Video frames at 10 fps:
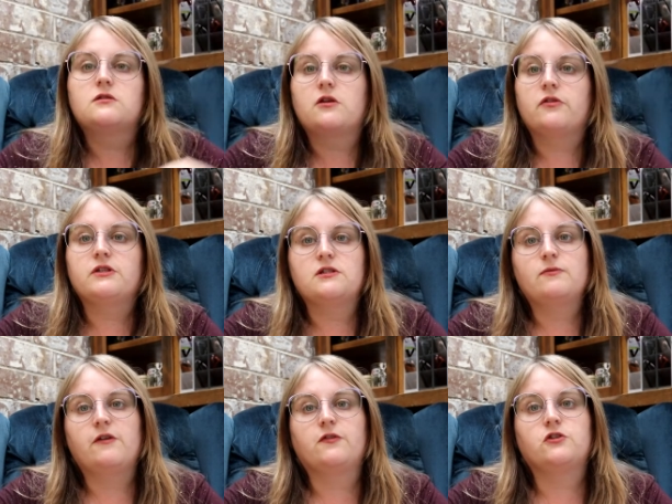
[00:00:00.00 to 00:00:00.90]
So this is
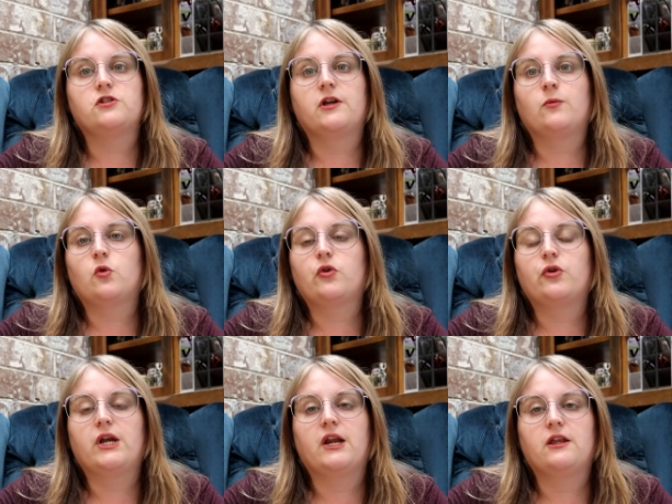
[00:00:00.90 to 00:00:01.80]
my first time
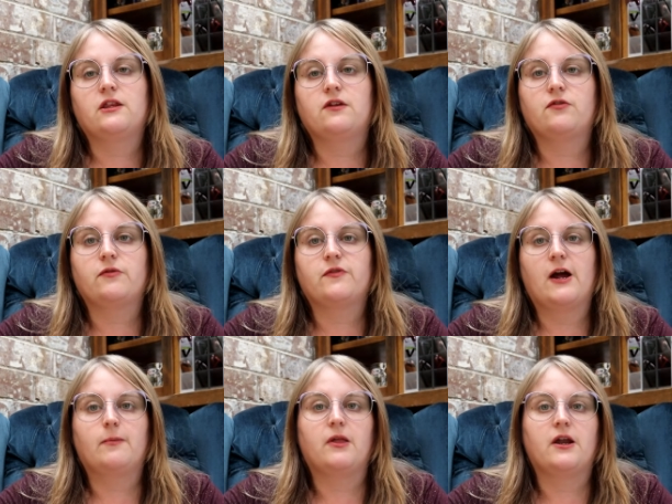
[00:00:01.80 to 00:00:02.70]
ordering anything from
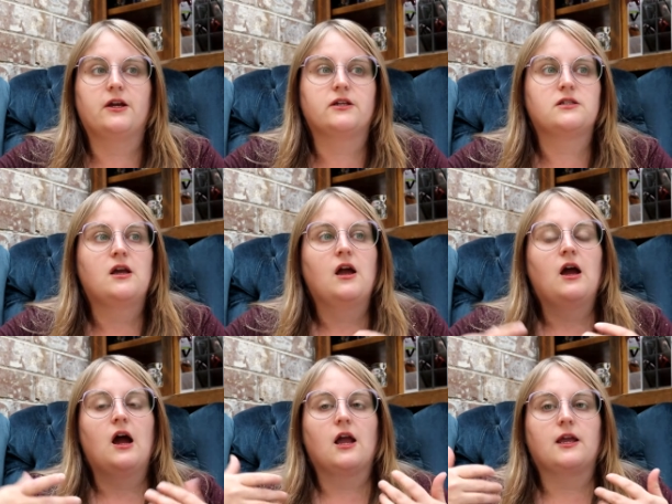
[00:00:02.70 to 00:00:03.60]
Fabletics.
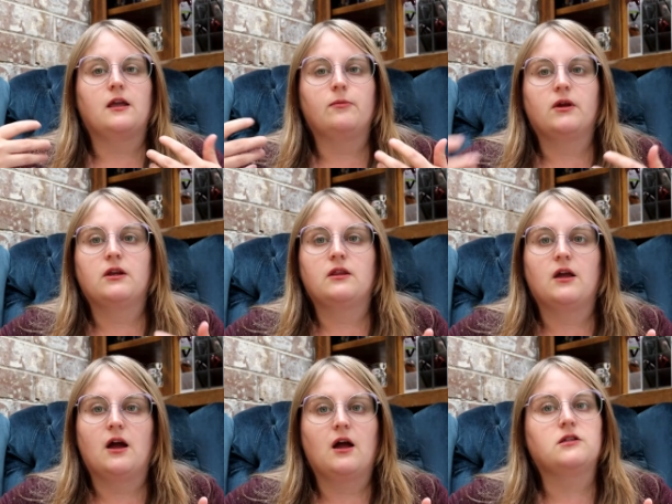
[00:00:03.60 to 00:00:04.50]
I keep getting
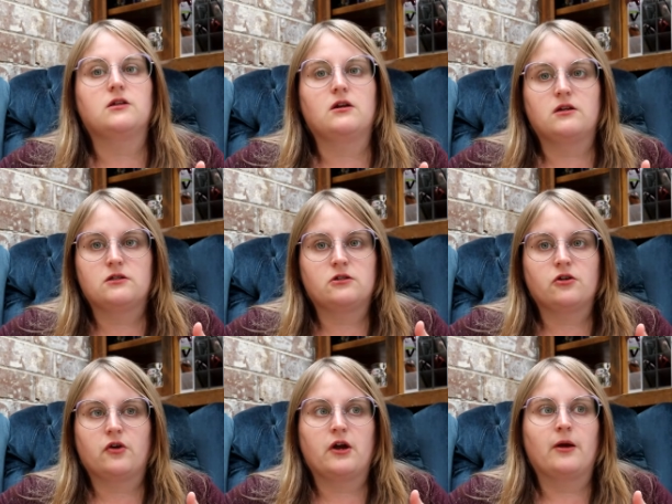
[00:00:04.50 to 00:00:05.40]
the ads on
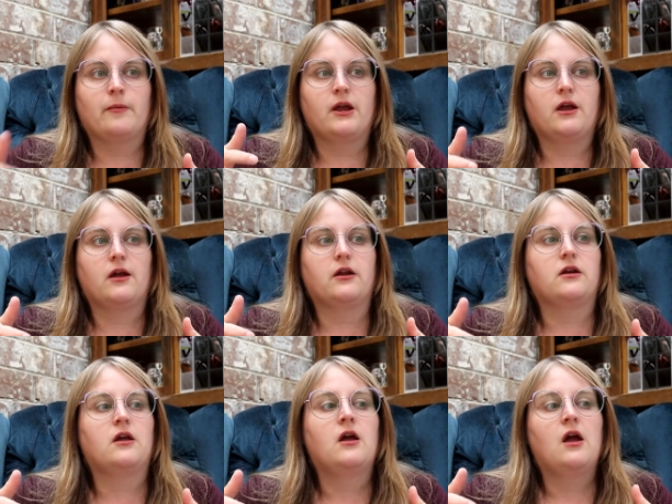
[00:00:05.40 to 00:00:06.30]
Instagram
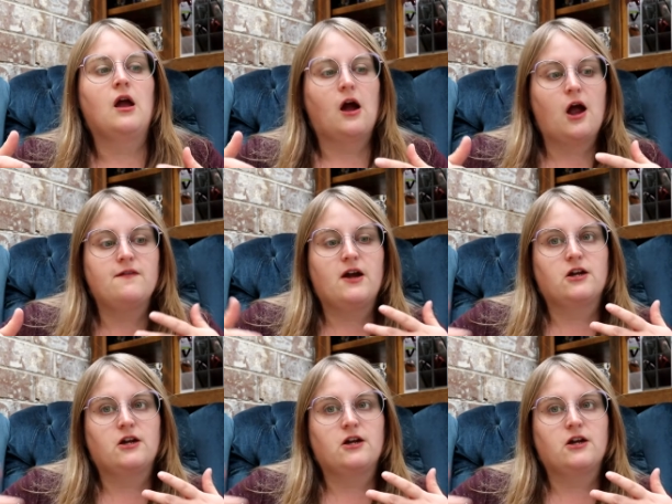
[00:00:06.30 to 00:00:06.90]
and I've